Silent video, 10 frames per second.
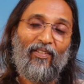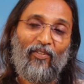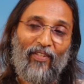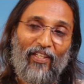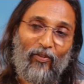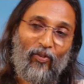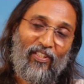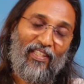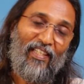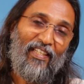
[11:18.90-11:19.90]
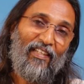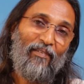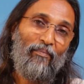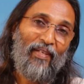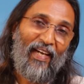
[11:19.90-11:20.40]
So that you see
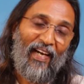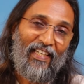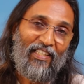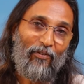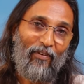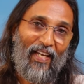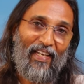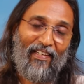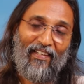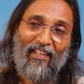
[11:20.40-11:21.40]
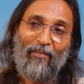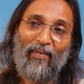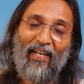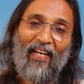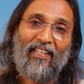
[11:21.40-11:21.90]
behind the veil,
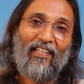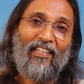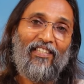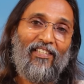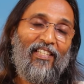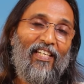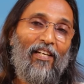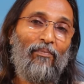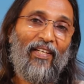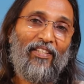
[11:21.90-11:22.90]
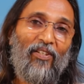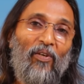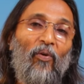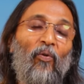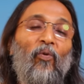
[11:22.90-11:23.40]
behind the concealment,
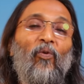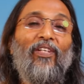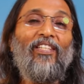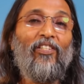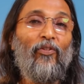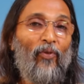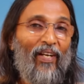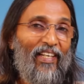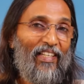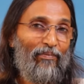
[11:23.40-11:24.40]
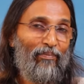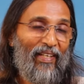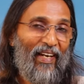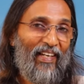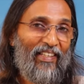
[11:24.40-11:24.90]
who is dwelling
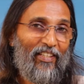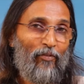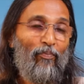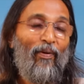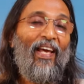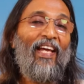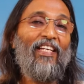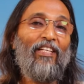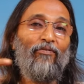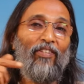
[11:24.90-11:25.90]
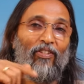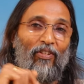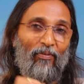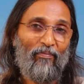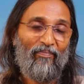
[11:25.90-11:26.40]
behind it, playing with
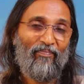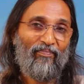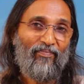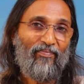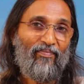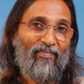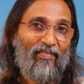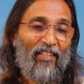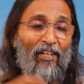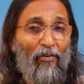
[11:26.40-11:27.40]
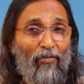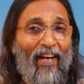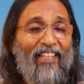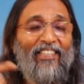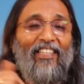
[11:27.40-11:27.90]
you,
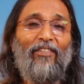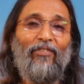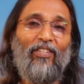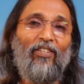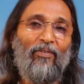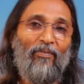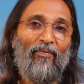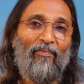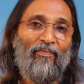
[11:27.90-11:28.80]
fighting with you.